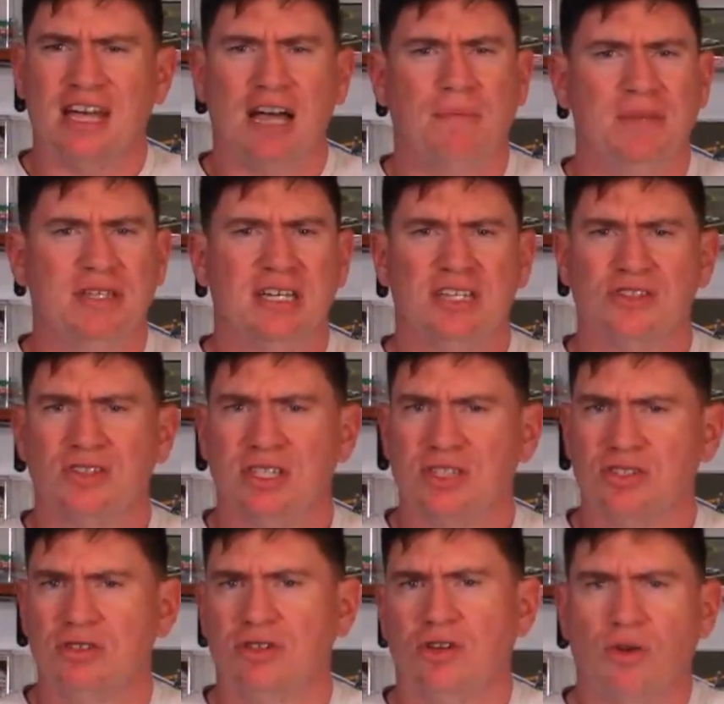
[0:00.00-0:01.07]
competition
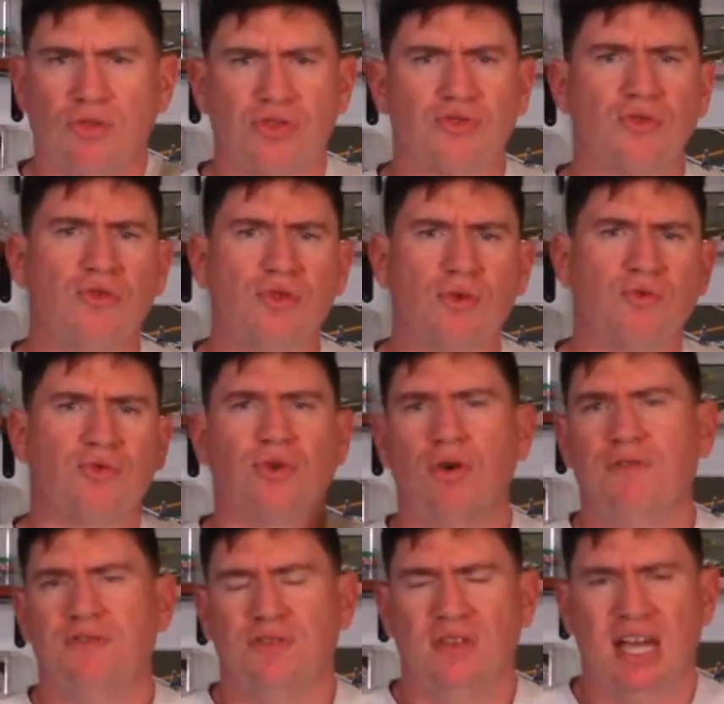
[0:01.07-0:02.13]
is going to go through the
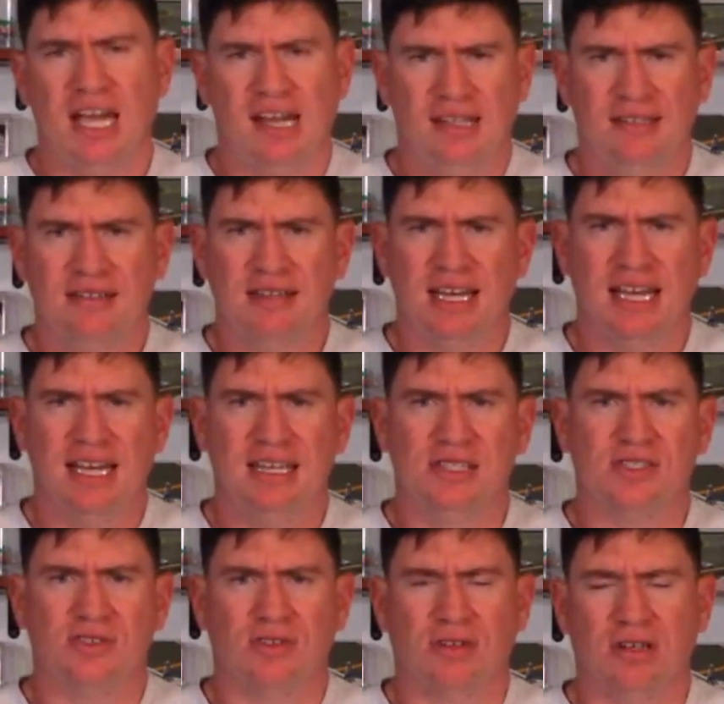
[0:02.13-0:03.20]
roof at
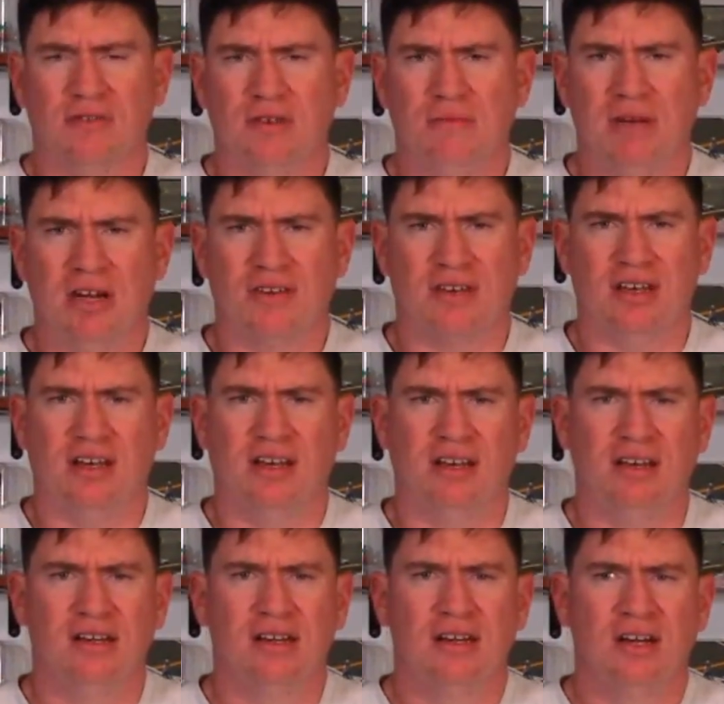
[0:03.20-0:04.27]
today's Circuit of the
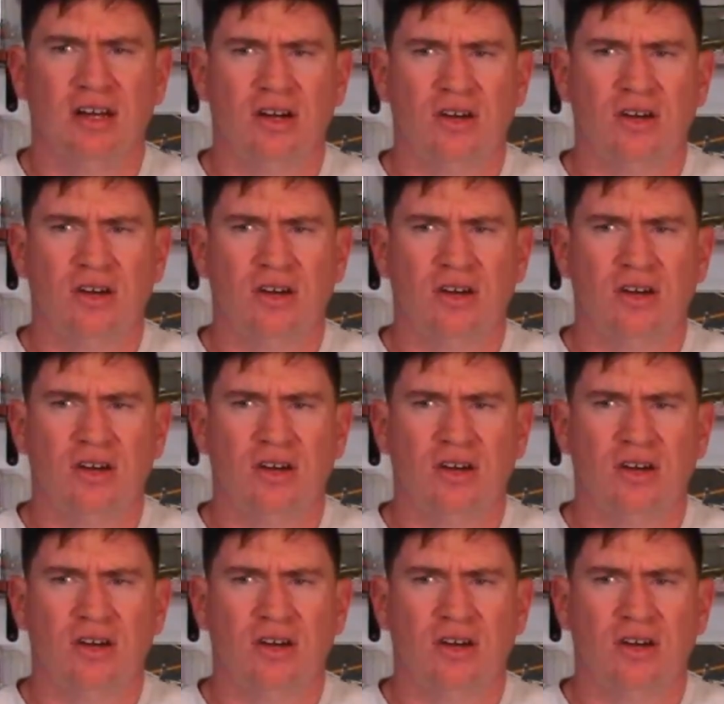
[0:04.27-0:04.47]
America